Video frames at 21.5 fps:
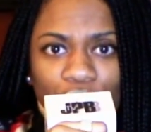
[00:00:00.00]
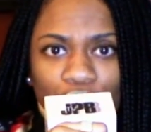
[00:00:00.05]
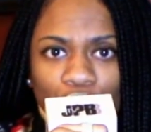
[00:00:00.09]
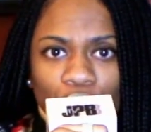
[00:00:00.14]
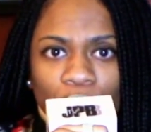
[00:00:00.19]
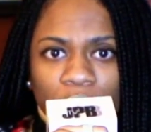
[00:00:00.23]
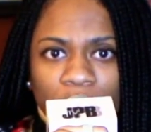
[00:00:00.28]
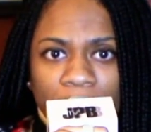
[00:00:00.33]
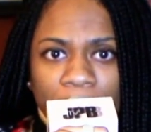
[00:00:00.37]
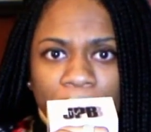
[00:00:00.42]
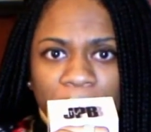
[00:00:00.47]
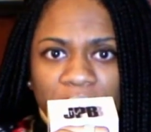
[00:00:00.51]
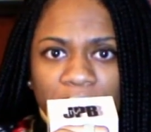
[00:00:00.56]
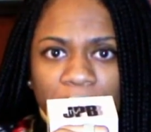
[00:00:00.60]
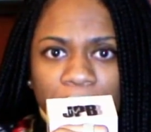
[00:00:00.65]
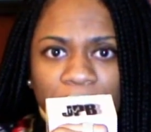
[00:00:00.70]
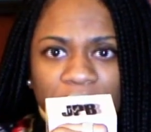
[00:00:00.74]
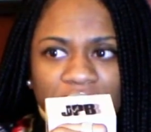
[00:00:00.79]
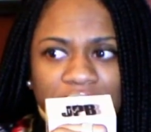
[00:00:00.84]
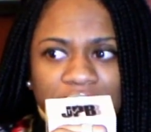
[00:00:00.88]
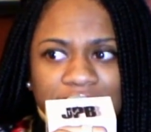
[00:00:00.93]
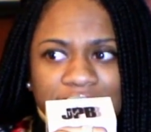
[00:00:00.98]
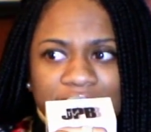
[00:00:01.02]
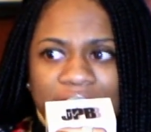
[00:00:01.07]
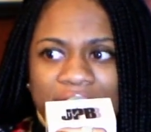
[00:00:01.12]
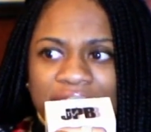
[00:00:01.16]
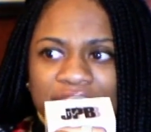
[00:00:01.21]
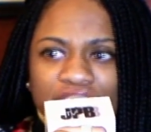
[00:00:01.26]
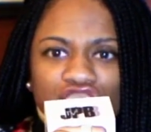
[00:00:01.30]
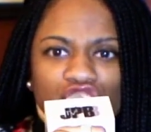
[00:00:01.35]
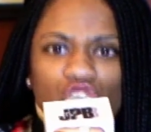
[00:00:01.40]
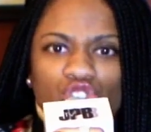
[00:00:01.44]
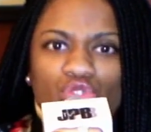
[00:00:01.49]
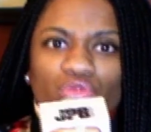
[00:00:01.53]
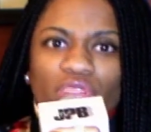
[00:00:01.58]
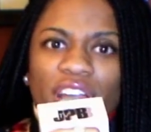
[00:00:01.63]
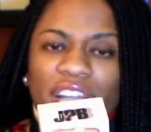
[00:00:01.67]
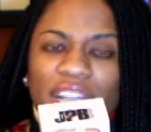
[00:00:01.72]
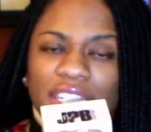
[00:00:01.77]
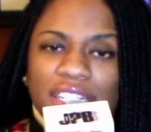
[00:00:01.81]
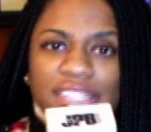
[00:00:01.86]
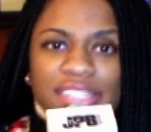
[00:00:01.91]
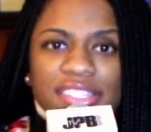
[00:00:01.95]
You know what I mean? Because I just do
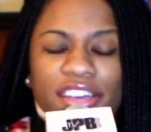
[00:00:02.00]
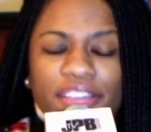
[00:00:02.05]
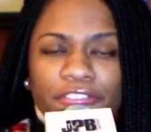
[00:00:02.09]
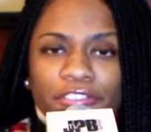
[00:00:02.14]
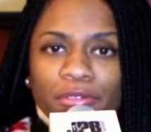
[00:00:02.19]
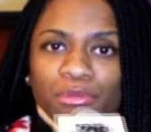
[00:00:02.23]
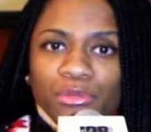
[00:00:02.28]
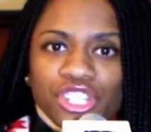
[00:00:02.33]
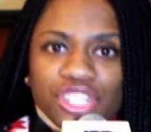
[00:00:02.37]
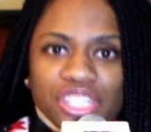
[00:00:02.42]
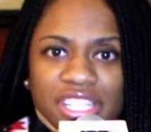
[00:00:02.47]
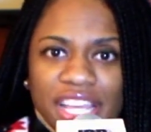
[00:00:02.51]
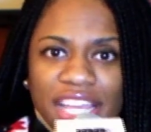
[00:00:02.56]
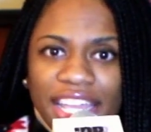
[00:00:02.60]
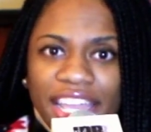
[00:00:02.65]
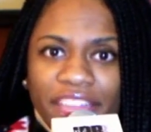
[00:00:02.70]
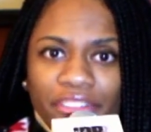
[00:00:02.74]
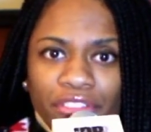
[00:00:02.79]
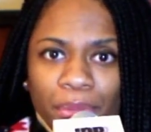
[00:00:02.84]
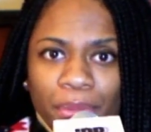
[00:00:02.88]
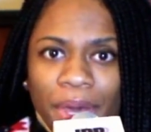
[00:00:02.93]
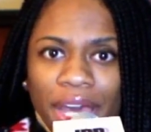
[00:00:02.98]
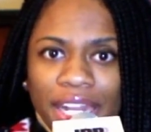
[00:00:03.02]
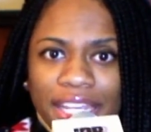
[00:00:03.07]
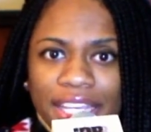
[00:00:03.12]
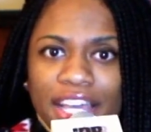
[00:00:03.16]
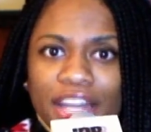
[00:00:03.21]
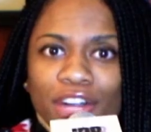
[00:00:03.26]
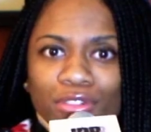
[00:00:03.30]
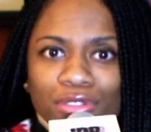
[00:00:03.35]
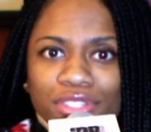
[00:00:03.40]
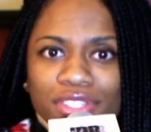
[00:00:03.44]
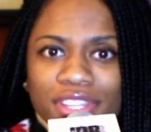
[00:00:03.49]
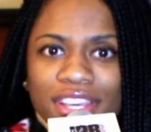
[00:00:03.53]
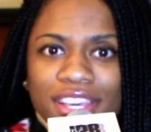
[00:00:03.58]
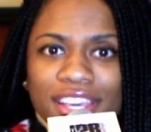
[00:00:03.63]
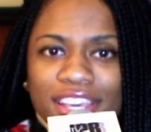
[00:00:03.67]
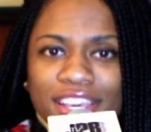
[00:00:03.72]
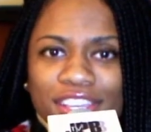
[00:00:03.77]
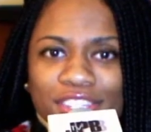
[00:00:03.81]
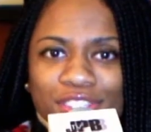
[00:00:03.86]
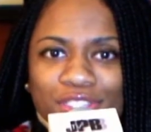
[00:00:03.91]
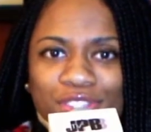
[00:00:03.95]
regular stuff. I'm just like everybody else.
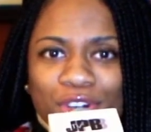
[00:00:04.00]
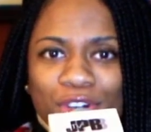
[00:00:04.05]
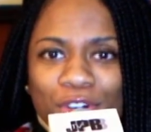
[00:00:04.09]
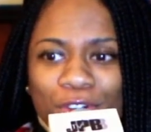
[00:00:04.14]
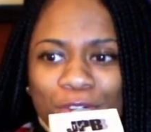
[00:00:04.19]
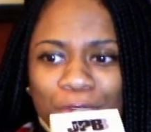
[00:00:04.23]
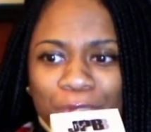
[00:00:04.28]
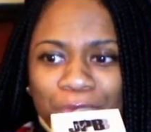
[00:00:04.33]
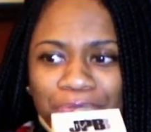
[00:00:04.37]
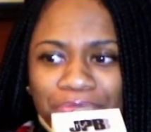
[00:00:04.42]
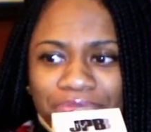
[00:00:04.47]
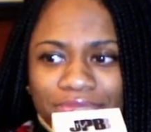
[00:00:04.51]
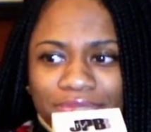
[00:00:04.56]
So